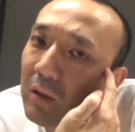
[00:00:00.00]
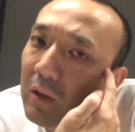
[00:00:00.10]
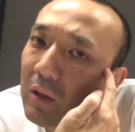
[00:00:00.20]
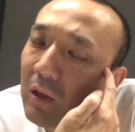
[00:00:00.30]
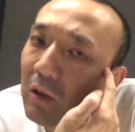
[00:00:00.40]

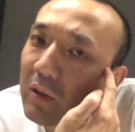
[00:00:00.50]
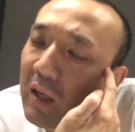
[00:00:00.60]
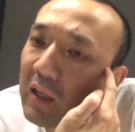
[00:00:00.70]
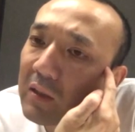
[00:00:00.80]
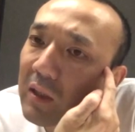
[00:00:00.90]
all the
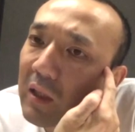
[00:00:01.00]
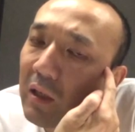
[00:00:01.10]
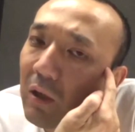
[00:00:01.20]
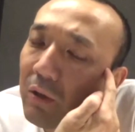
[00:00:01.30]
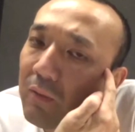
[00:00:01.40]
asset,
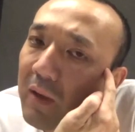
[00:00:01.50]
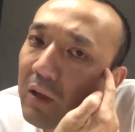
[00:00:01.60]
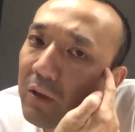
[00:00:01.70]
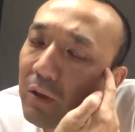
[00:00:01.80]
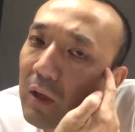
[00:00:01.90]
all your
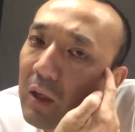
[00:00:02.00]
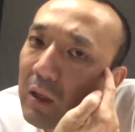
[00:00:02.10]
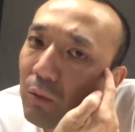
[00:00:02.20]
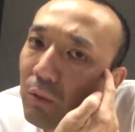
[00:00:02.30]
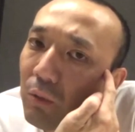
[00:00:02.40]
value,
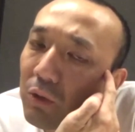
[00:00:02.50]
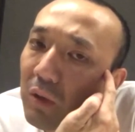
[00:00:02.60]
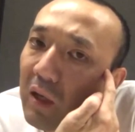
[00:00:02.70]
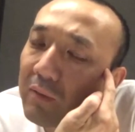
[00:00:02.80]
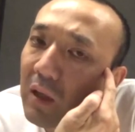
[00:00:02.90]
what you
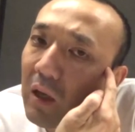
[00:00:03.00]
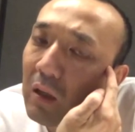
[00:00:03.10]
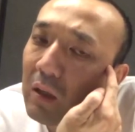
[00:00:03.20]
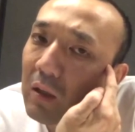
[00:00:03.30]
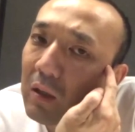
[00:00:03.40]
have done,
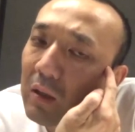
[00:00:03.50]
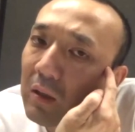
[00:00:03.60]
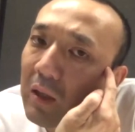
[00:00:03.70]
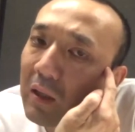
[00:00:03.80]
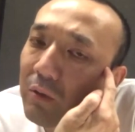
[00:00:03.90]

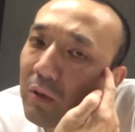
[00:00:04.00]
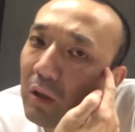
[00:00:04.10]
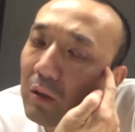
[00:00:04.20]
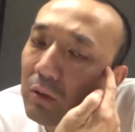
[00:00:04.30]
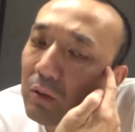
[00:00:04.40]
like
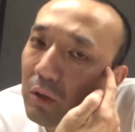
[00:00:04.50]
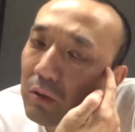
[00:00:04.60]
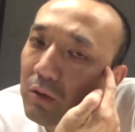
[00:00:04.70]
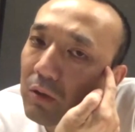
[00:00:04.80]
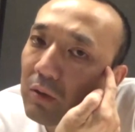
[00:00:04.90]
your
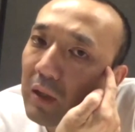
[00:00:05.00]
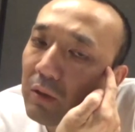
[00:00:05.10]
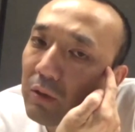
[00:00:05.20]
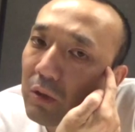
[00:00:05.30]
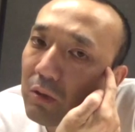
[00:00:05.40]
social
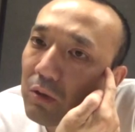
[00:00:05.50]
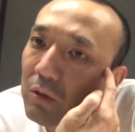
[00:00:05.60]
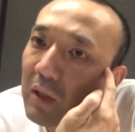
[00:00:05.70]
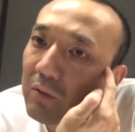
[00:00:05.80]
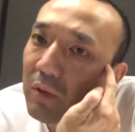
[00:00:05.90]

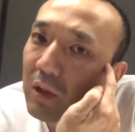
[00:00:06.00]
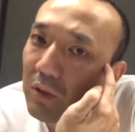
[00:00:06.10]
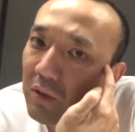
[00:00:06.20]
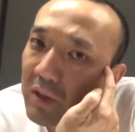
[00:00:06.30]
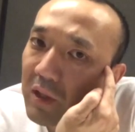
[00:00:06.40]
network,
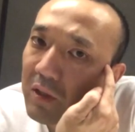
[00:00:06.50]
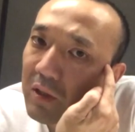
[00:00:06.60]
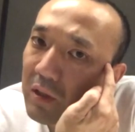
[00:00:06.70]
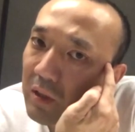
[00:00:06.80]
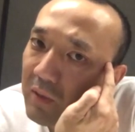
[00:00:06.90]
your
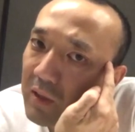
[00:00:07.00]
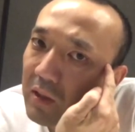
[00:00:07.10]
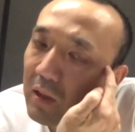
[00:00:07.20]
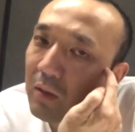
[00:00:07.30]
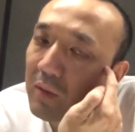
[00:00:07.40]
relationship
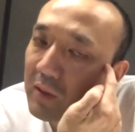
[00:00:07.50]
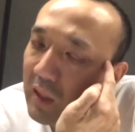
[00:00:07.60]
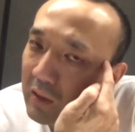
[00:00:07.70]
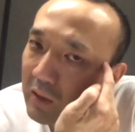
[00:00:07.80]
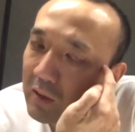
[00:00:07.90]
with
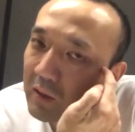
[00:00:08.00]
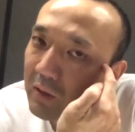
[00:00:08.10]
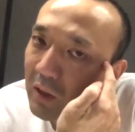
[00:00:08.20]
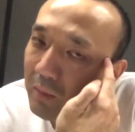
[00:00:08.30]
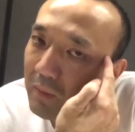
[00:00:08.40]
other
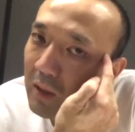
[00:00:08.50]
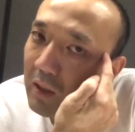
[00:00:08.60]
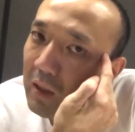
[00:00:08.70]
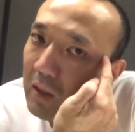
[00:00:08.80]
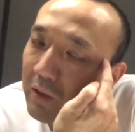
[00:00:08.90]
system,
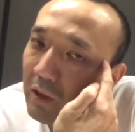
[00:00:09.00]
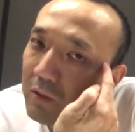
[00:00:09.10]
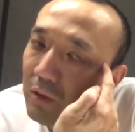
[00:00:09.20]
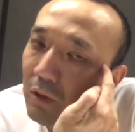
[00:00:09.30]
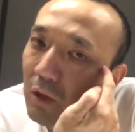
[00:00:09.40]
and
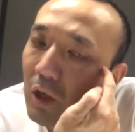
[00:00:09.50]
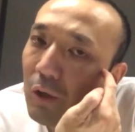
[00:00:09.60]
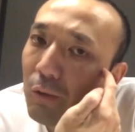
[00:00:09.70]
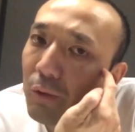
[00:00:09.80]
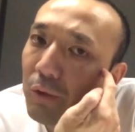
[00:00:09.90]
also
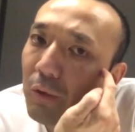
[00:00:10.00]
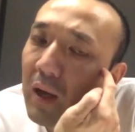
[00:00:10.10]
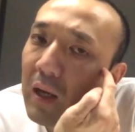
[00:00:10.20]
who you are,